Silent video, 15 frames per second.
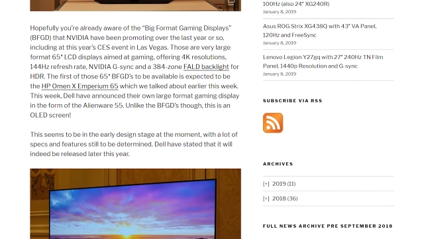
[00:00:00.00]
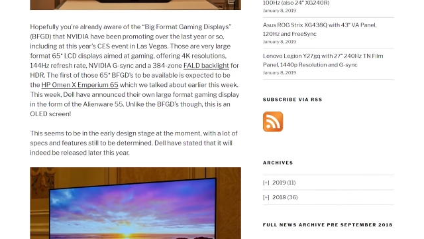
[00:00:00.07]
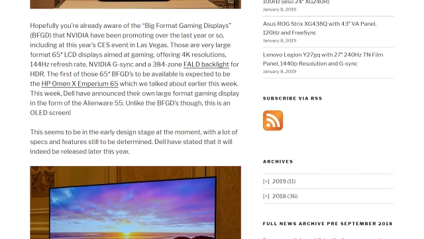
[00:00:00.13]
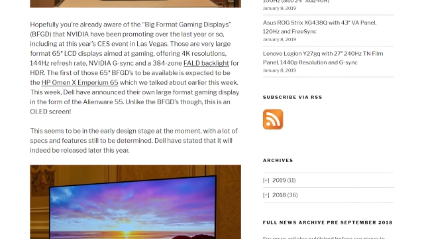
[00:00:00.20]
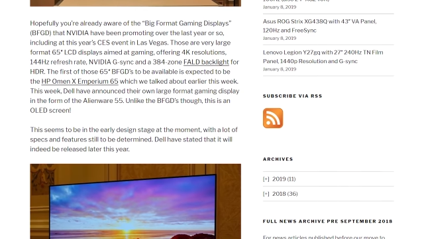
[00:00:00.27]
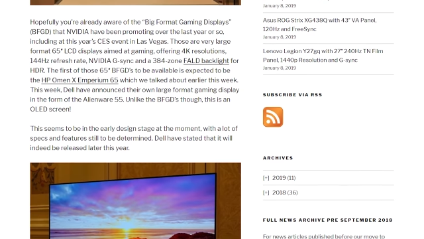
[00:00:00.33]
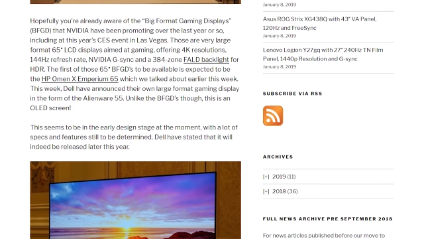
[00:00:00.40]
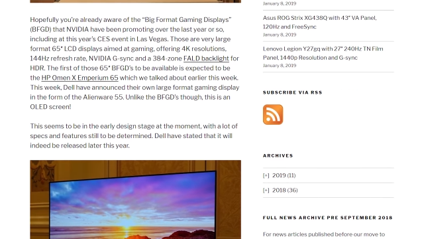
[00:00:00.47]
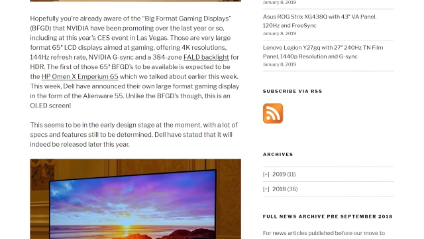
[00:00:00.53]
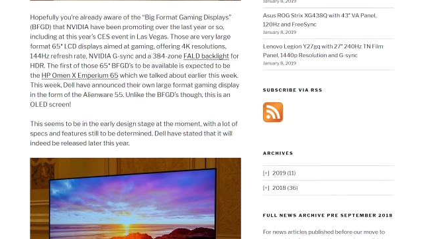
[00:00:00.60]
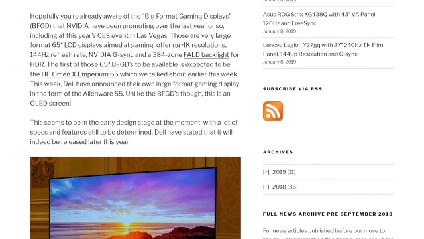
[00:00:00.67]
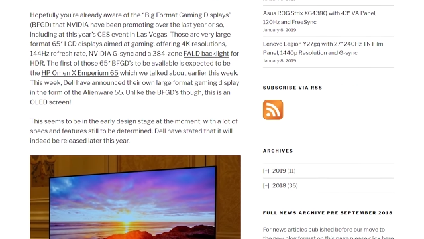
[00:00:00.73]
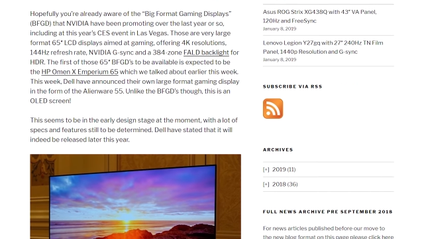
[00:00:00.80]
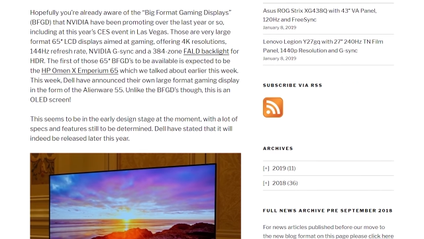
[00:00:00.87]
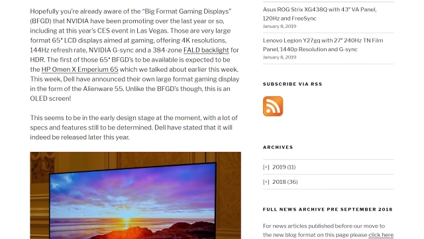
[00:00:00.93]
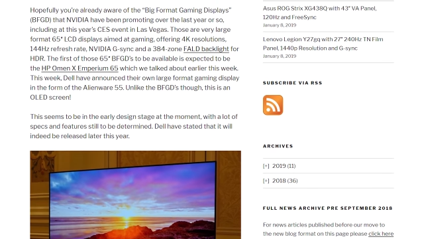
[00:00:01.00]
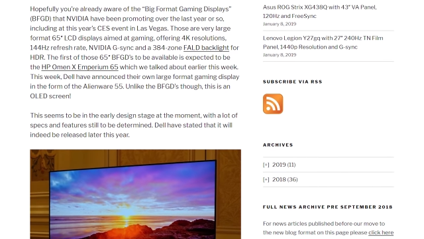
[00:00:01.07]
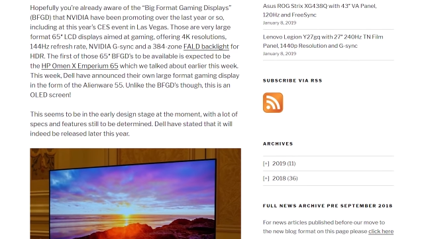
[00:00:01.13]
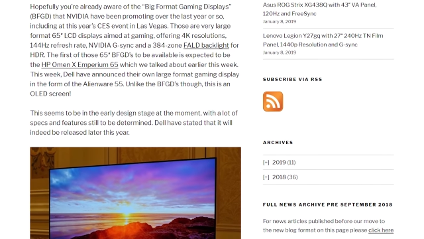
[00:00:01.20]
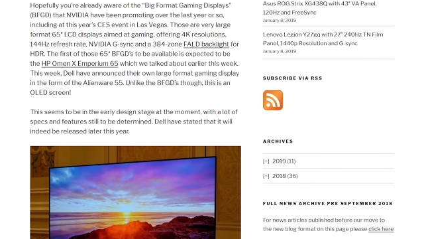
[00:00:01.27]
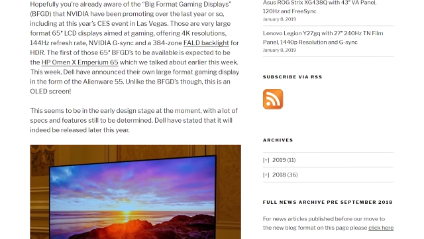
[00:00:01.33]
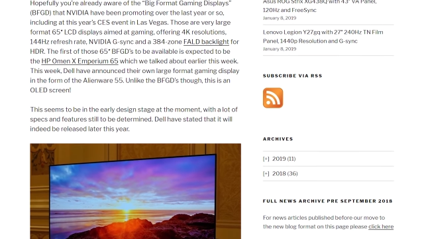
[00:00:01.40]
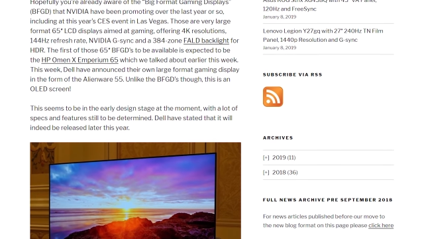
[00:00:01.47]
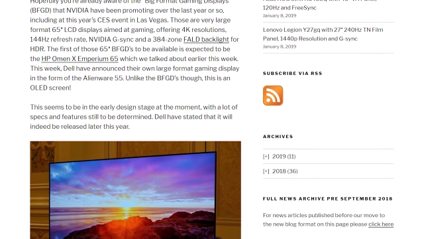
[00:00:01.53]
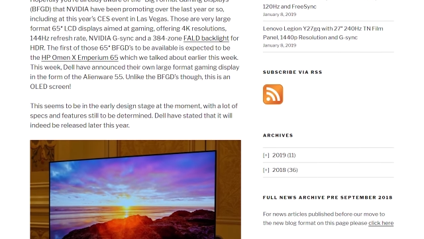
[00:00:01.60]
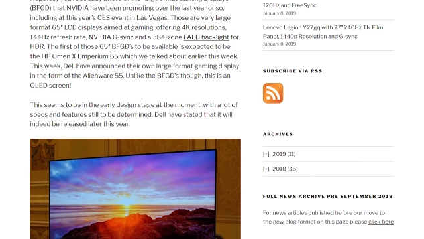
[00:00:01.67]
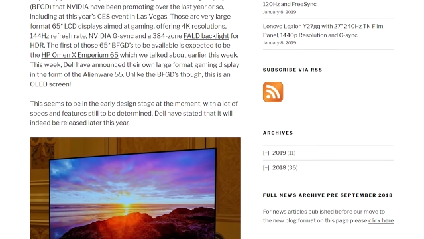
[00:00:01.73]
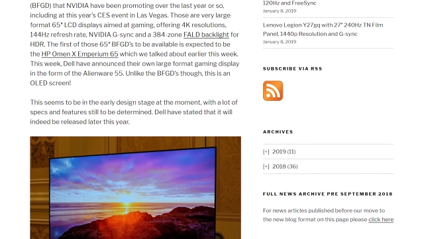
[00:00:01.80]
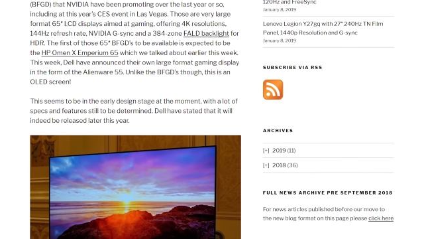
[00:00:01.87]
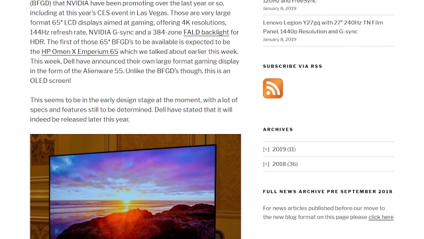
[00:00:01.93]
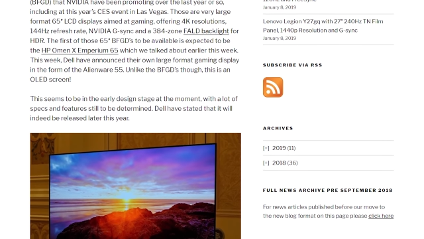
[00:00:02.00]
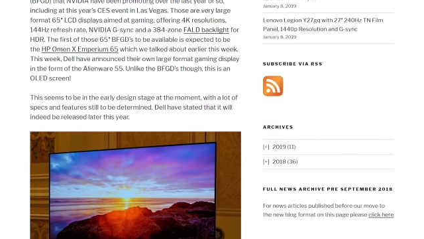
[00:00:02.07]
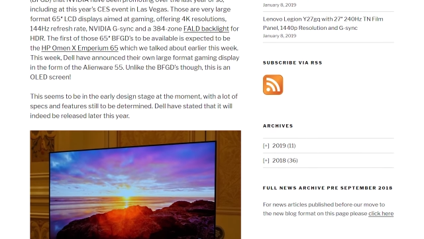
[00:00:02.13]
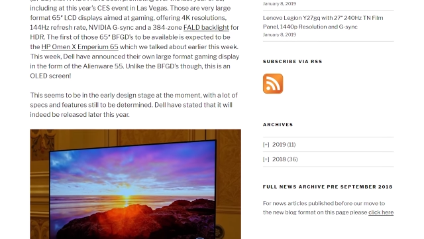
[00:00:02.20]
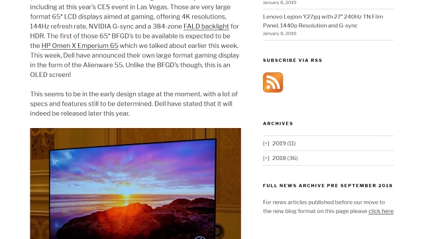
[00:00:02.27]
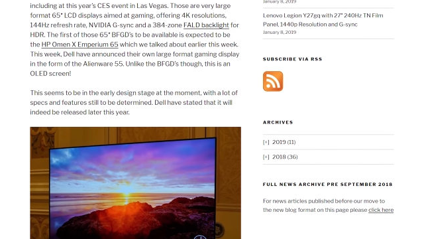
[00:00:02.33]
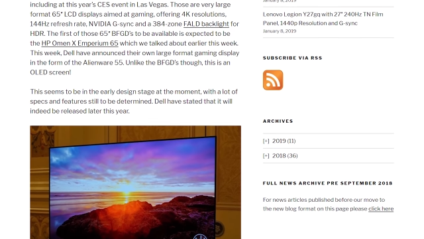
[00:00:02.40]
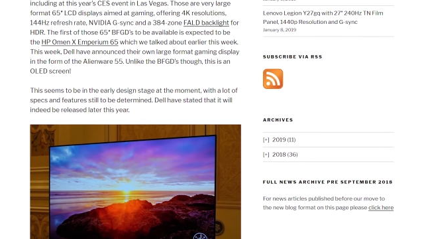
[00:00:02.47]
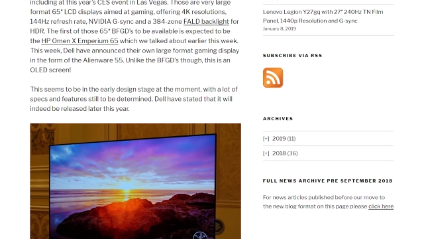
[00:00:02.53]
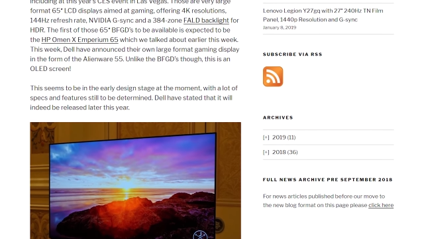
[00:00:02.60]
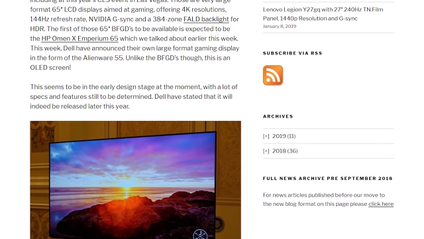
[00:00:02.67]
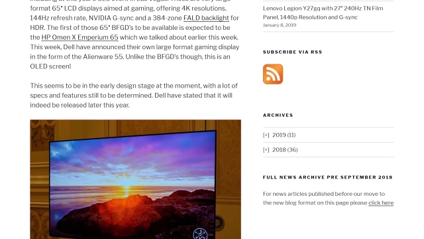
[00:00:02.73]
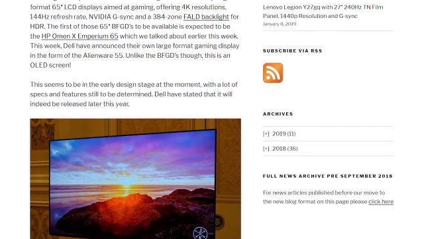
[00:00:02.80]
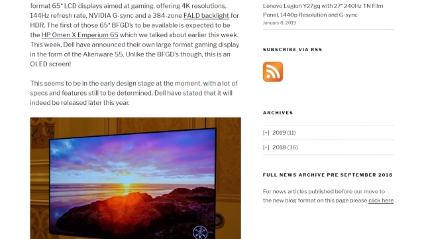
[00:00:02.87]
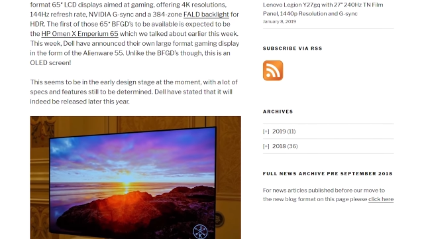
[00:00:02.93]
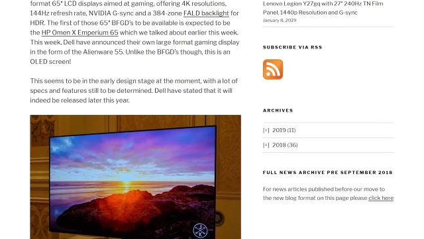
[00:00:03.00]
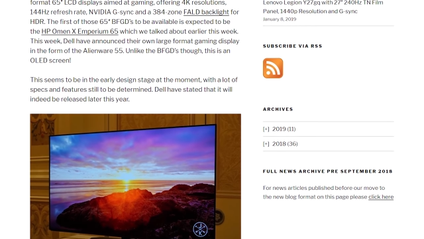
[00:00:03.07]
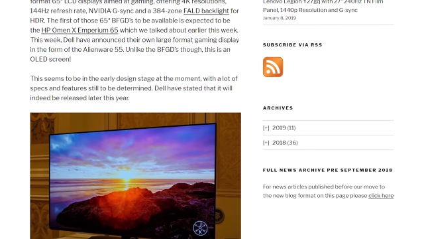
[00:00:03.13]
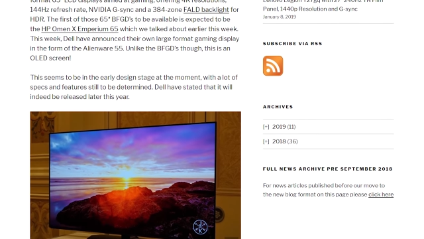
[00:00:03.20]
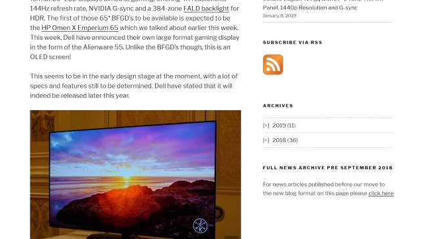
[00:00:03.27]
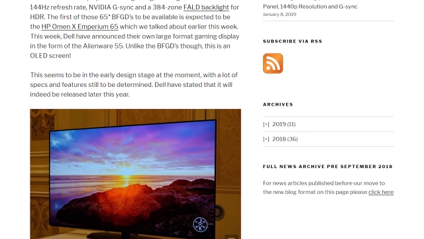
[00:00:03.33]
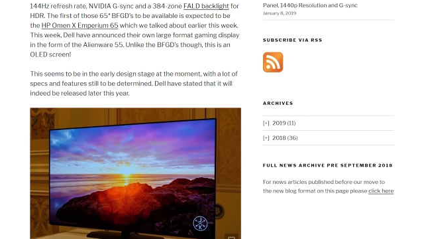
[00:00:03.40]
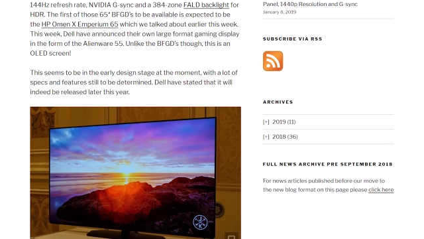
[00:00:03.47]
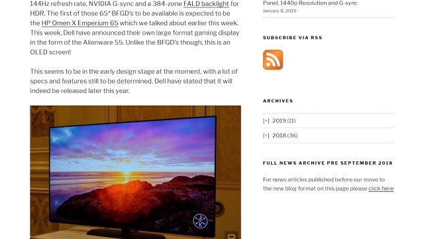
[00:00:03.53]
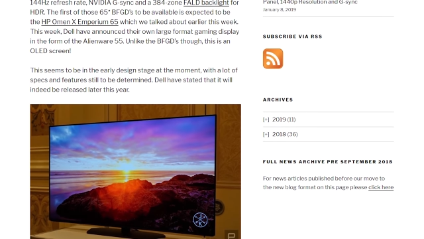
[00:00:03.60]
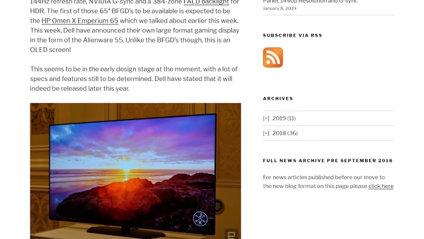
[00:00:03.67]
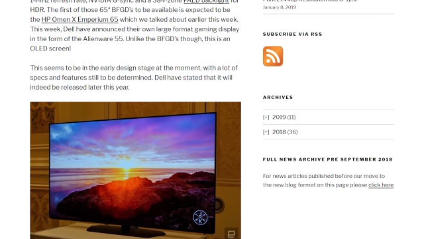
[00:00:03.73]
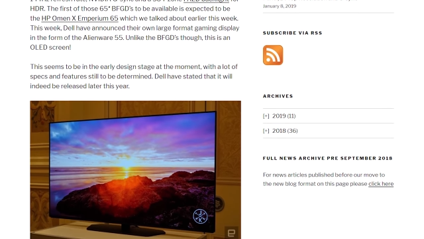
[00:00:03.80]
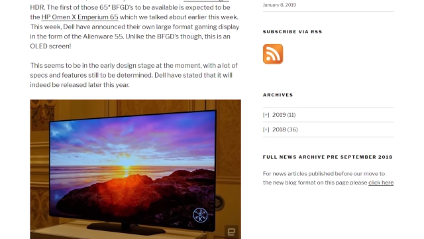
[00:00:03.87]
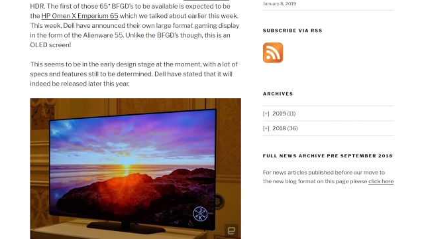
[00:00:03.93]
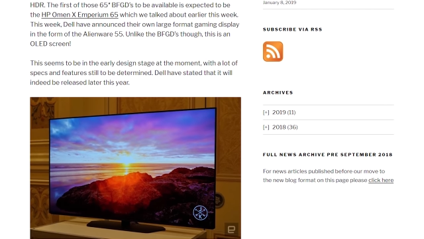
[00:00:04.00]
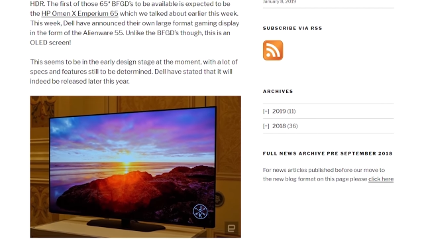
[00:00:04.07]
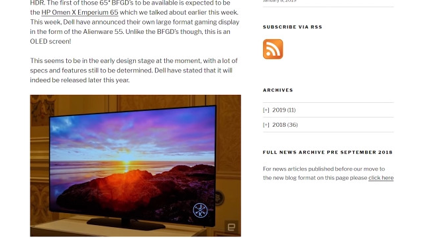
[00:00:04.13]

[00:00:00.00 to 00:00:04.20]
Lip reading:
(no speaker visible)